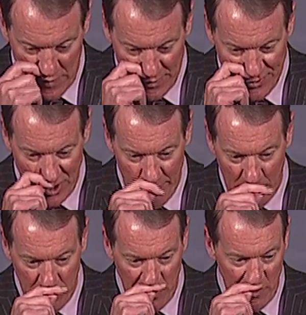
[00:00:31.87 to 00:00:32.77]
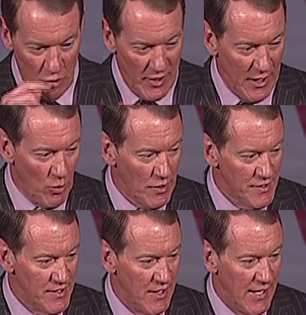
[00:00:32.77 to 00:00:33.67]
Jeremy Bloom when he
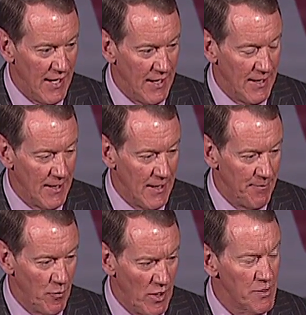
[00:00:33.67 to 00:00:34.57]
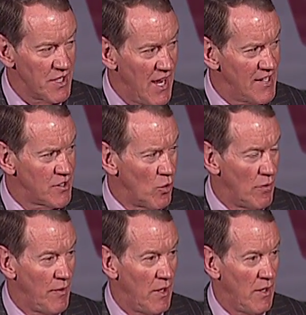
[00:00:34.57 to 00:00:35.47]
was in high school
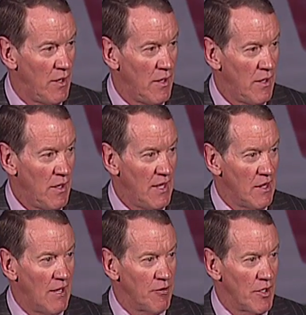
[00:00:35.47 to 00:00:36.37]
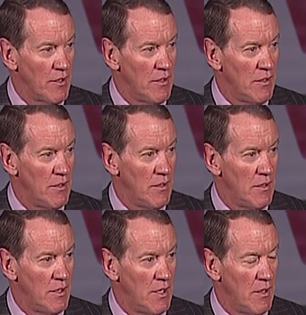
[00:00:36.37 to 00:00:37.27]
at Loveland.
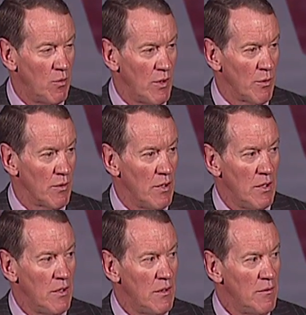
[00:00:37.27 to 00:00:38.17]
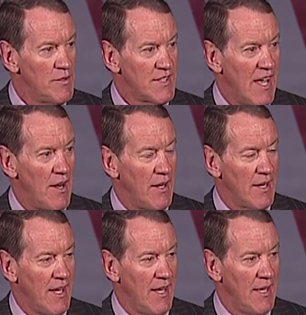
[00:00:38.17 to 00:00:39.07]
We were scouting a
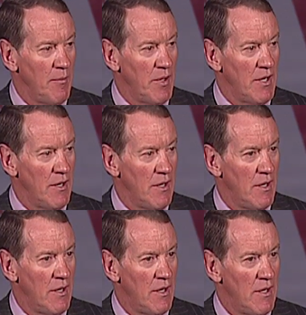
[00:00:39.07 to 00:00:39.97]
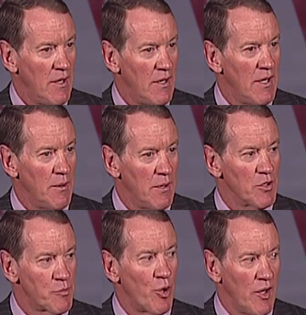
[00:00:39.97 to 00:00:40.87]
game, and it
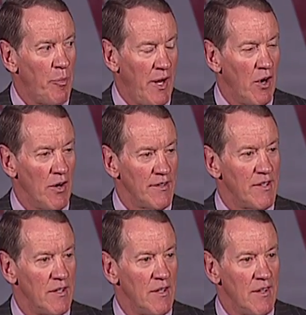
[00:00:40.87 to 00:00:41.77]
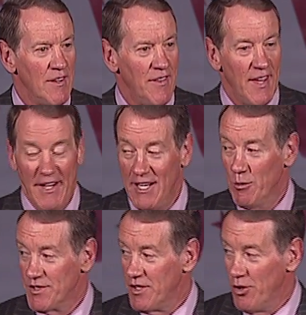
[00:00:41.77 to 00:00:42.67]
was pretty apparent that he
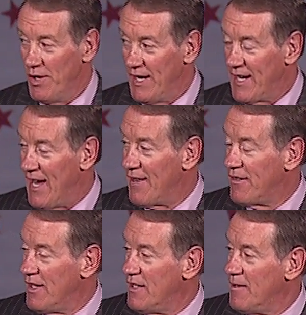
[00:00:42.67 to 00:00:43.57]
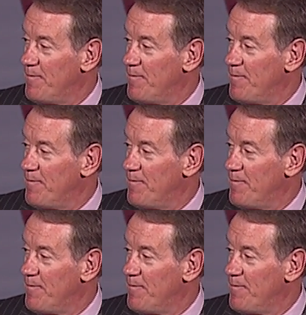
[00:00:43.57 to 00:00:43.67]
was a unique athlete.